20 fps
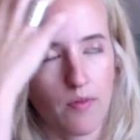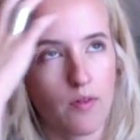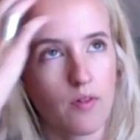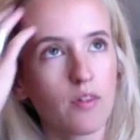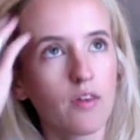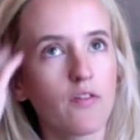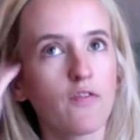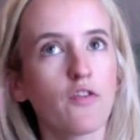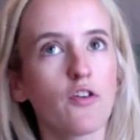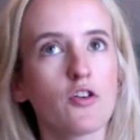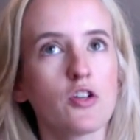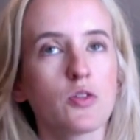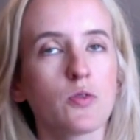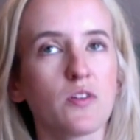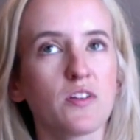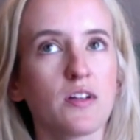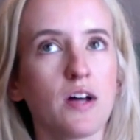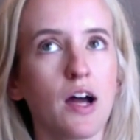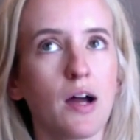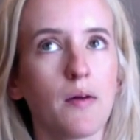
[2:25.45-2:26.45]
the first
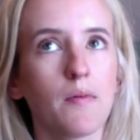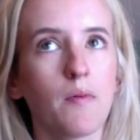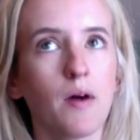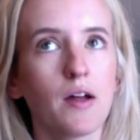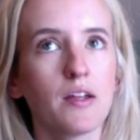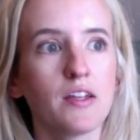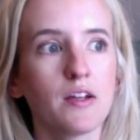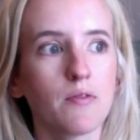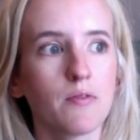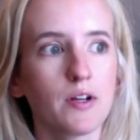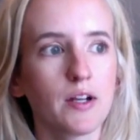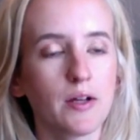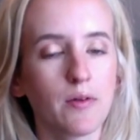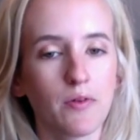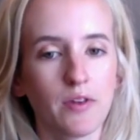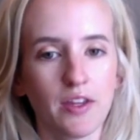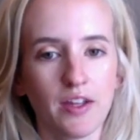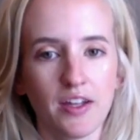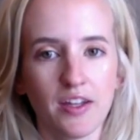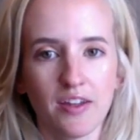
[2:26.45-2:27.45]
time I did a reading
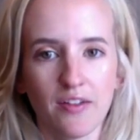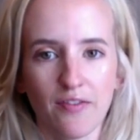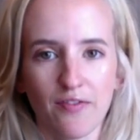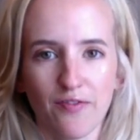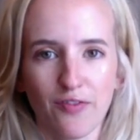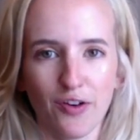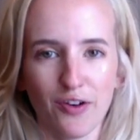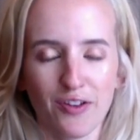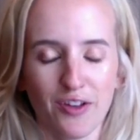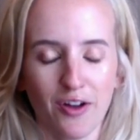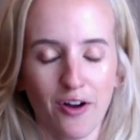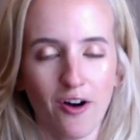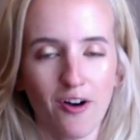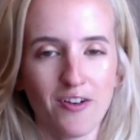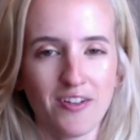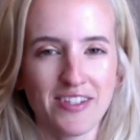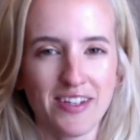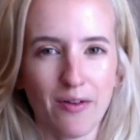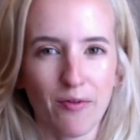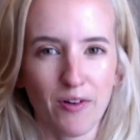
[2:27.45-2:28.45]
with it, the
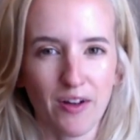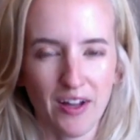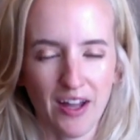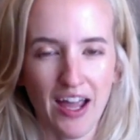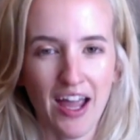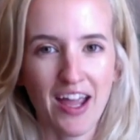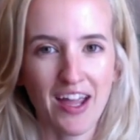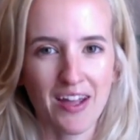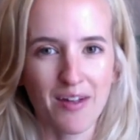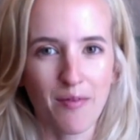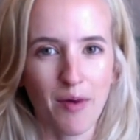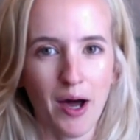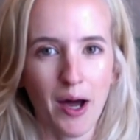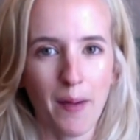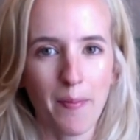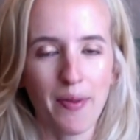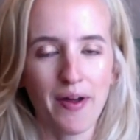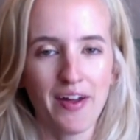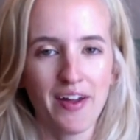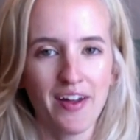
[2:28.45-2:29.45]
cards that came
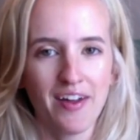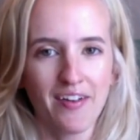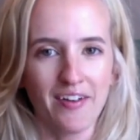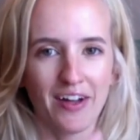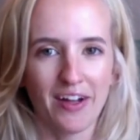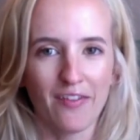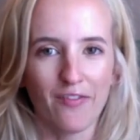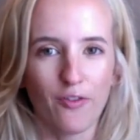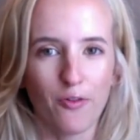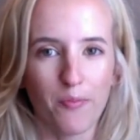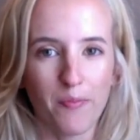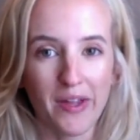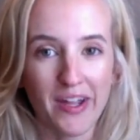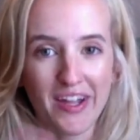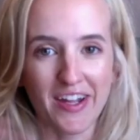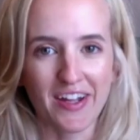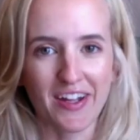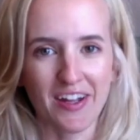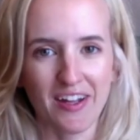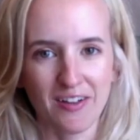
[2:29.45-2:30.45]
up, like for
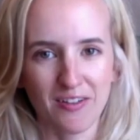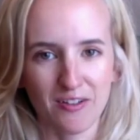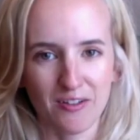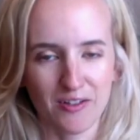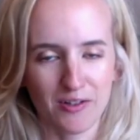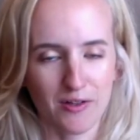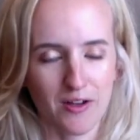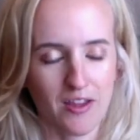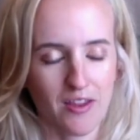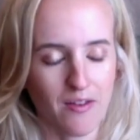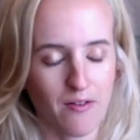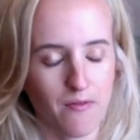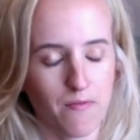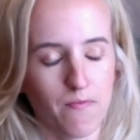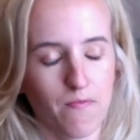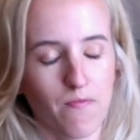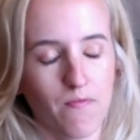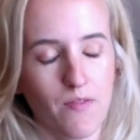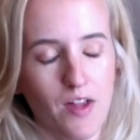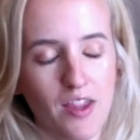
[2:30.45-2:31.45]
me and
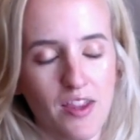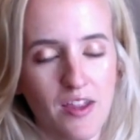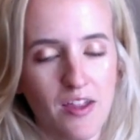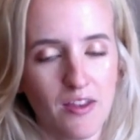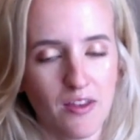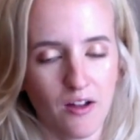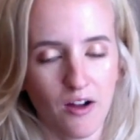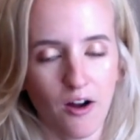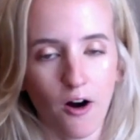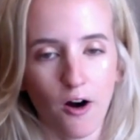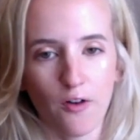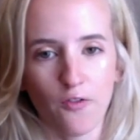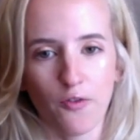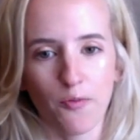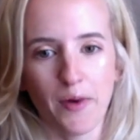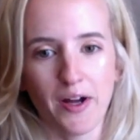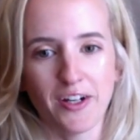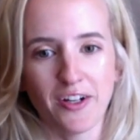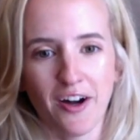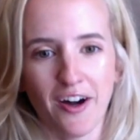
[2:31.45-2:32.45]
then the card for
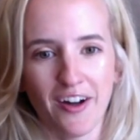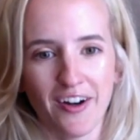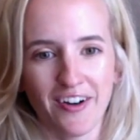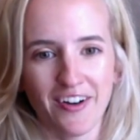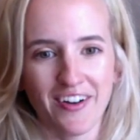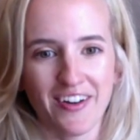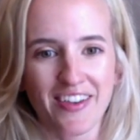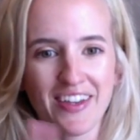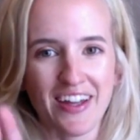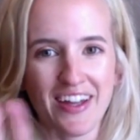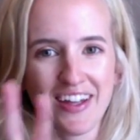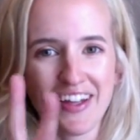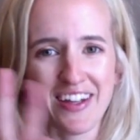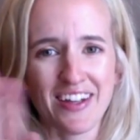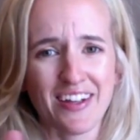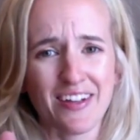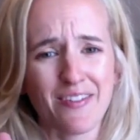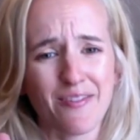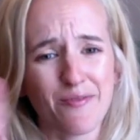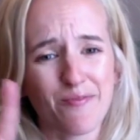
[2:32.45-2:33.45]
my daughter,
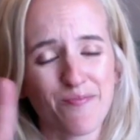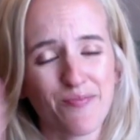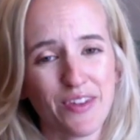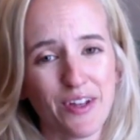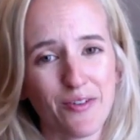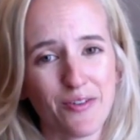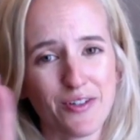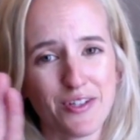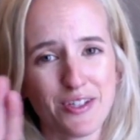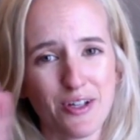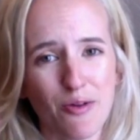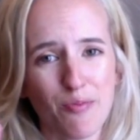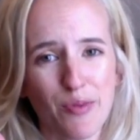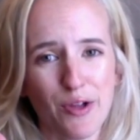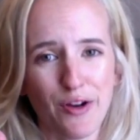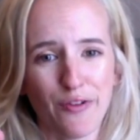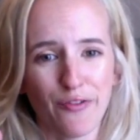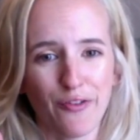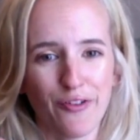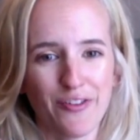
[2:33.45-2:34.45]
they were so
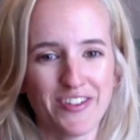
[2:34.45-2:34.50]
beautiful.